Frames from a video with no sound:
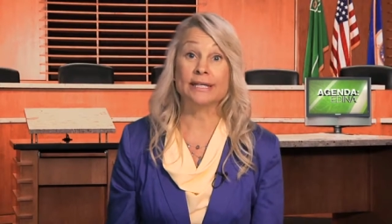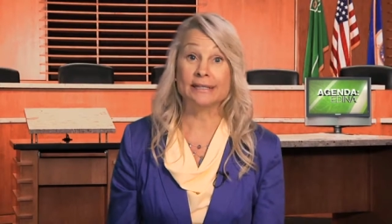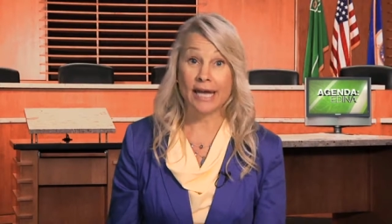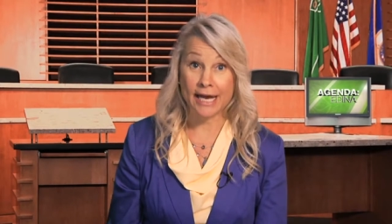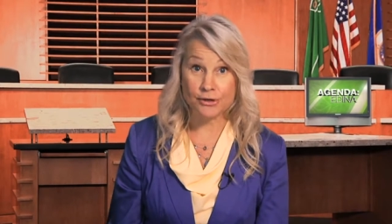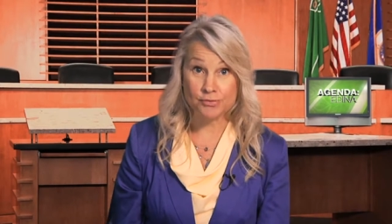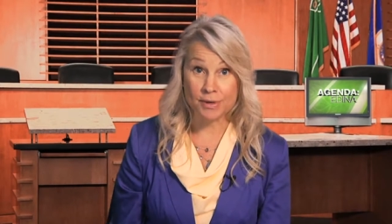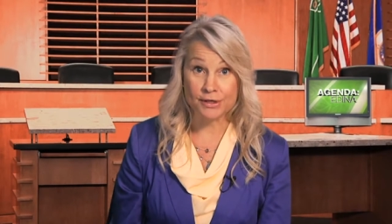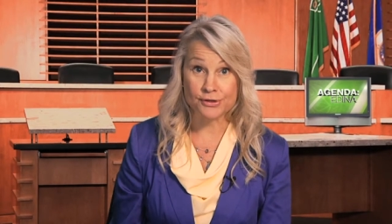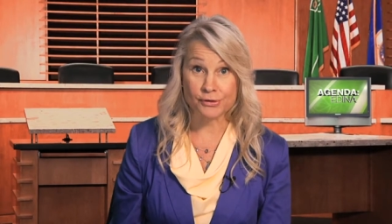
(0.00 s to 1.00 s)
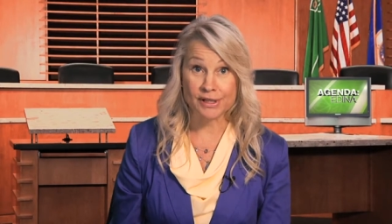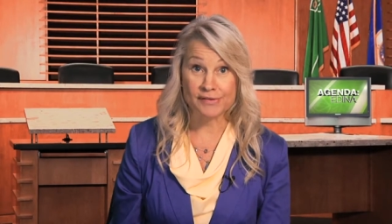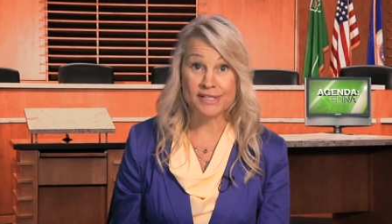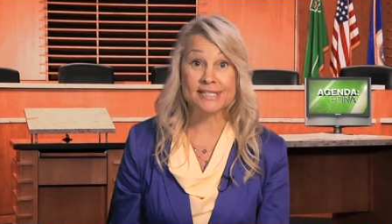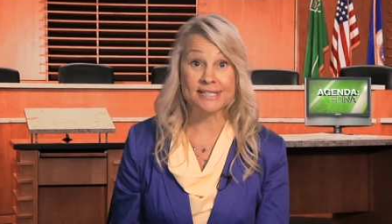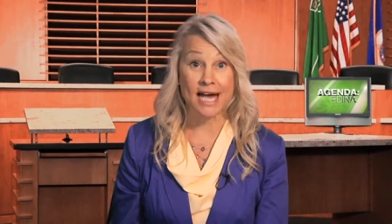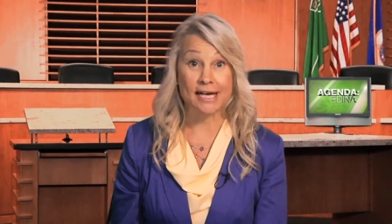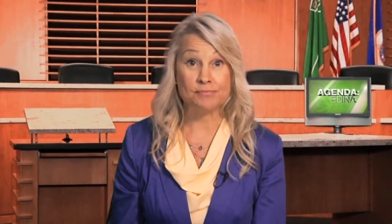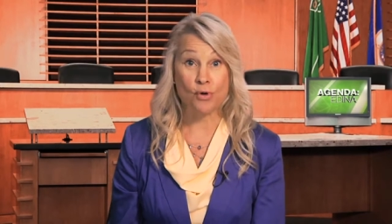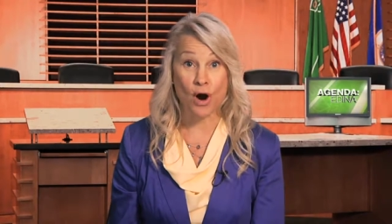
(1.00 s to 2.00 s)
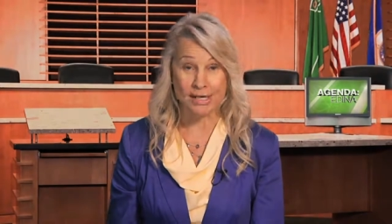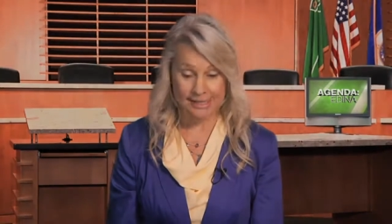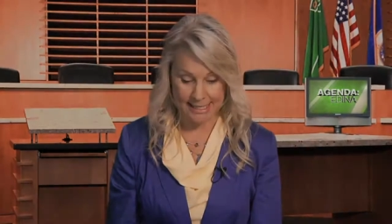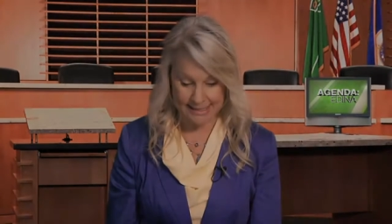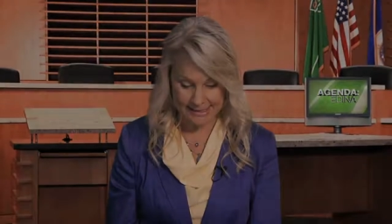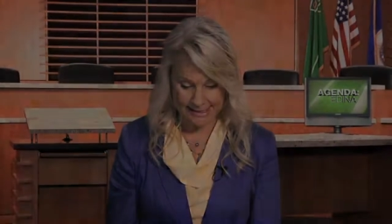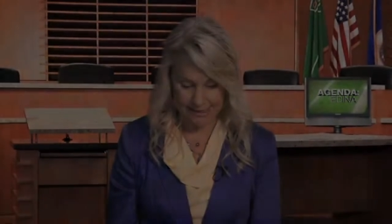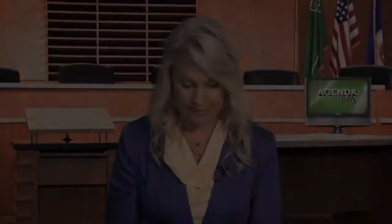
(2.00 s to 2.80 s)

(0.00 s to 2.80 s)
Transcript: engagement during the design process.